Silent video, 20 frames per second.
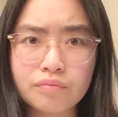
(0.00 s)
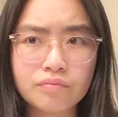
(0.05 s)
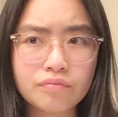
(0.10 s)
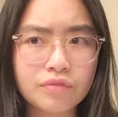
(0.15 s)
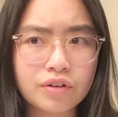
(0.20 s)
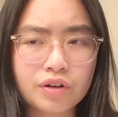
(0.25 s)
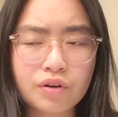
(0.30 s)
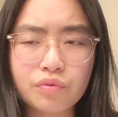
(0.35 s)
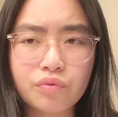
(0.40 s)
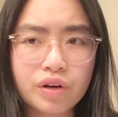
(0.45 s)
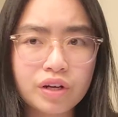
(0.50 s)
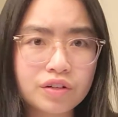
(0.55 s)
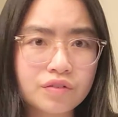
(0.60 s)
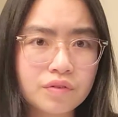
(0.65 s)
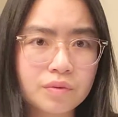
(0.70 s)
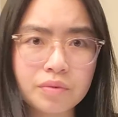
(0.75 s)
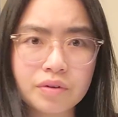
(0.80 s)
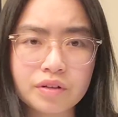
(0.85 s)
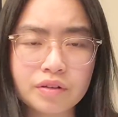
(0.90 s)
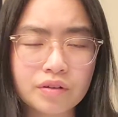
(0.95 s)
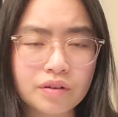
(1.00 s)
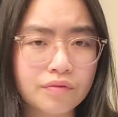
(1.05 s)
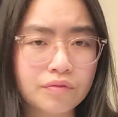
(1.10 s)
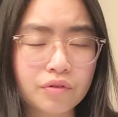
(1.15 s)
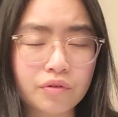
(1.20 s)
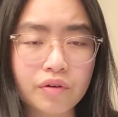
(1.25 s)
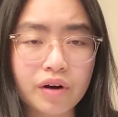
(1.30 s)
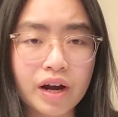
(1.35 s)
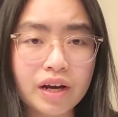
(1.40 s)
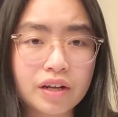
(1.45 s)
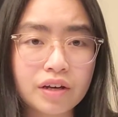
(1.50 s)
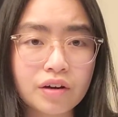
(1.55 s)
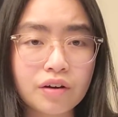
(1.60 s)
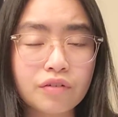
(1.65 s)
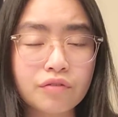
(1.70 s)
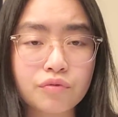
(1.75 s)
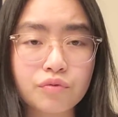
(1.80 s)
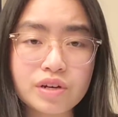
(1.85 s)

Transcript: you know, range from a variety of